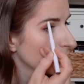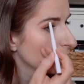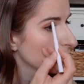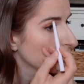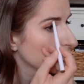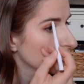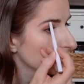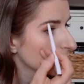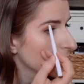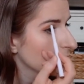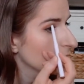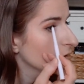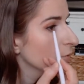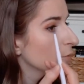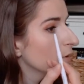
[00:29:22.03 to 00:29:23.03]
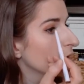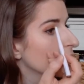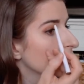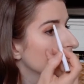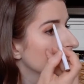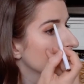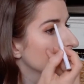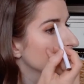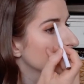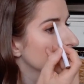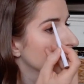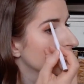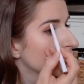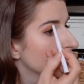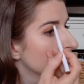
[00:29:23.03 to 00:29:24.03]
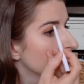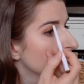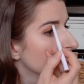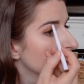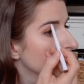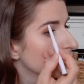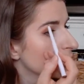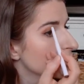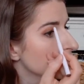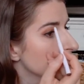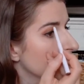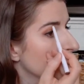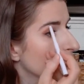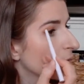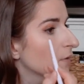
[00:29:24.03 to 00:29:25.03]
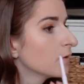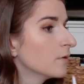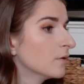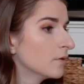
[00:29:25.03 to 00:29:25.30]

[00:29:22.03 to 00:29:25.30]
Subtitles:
So I'll give that a little bit of depth.